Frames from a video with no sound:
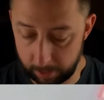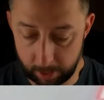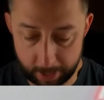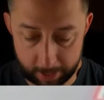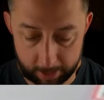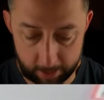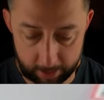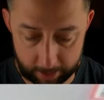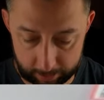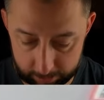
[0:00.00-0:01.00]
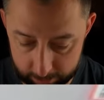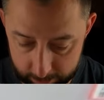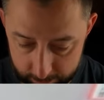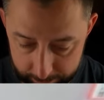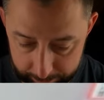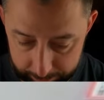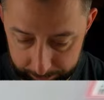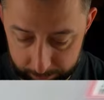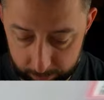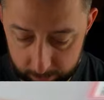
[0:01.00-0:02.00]
or 8 on this.
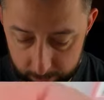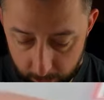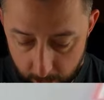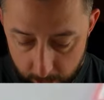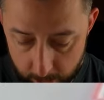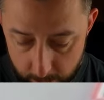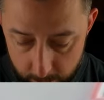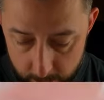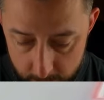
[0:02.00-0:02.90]
Auto.